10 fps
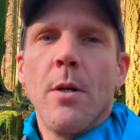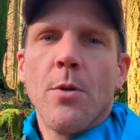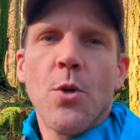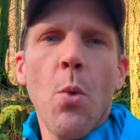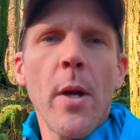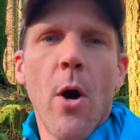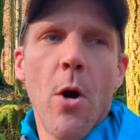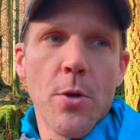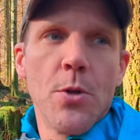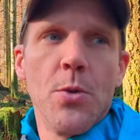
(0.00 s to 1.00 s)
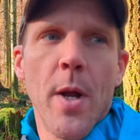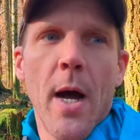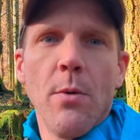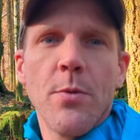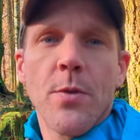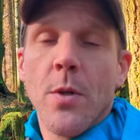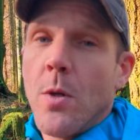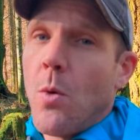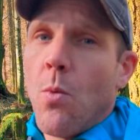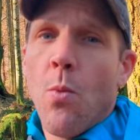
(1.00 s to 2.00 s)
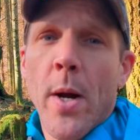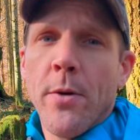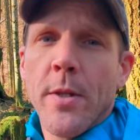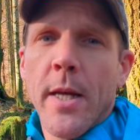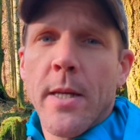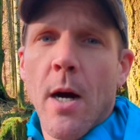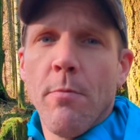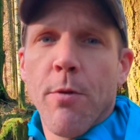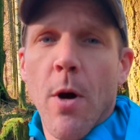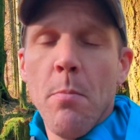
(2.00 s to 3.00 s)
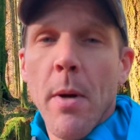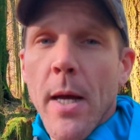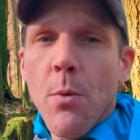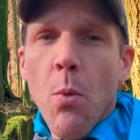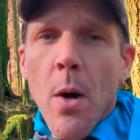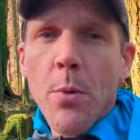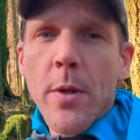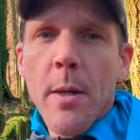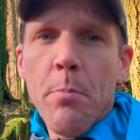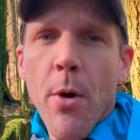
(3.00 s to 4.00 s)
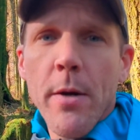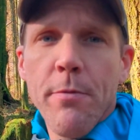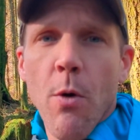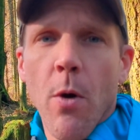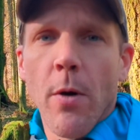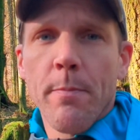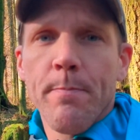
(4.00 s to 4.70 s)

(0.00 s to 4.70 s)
So what are coonhounds? Where did they come from? And what were they bred for?